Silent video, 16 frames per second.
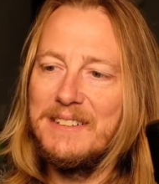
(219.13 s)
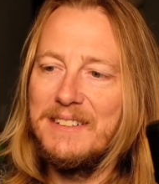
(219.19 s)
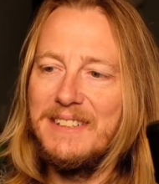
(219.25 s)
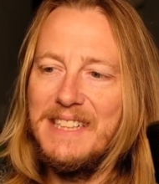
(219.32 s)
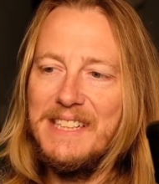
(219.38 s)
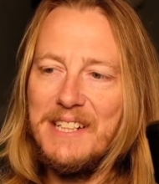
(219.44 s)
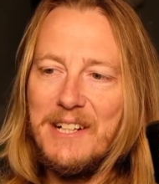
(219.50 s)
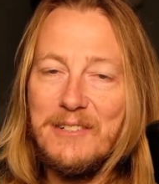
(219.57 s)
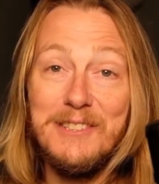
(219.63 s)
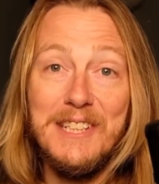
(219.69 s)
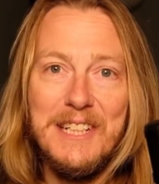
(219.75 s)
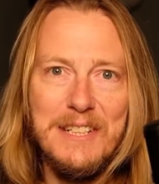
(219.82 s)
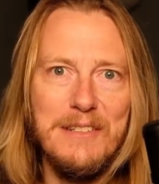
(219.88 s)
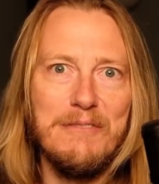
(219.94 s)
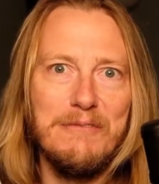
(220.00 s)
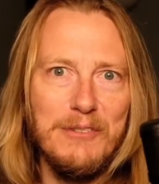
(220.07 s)
you know, to
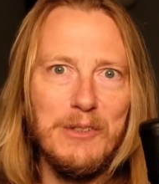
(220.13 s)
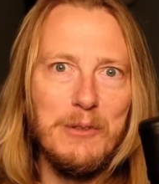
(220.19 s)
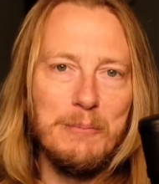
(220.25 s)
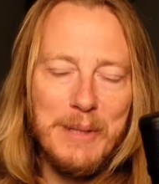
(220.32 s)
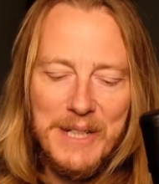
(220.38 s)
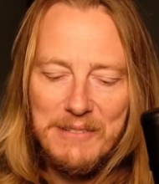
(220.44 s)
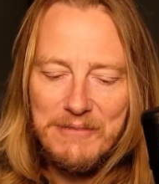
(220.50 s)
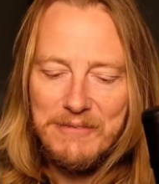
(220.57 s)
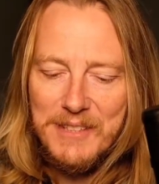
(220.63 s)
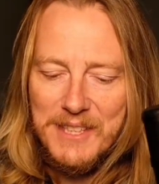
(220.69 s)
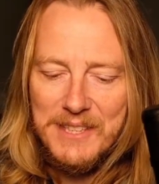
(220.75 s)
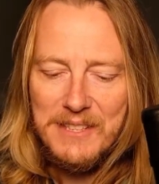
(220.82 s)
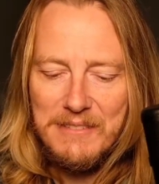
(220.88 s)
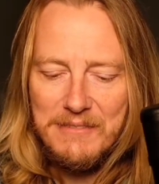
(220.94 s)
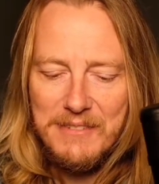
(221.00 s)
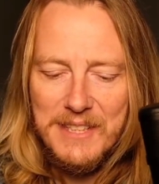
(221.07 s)
get the full benefit
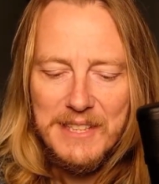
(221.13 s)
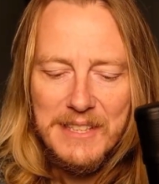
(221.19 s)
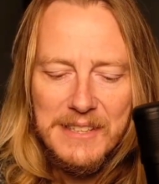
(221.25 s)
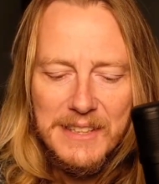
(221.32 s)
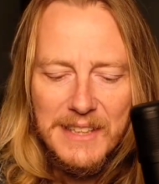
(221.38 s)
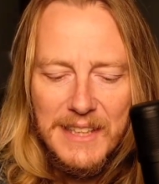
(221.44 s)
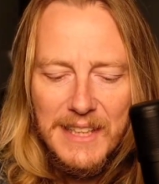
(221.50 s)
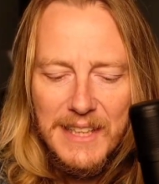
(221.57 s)
of it all.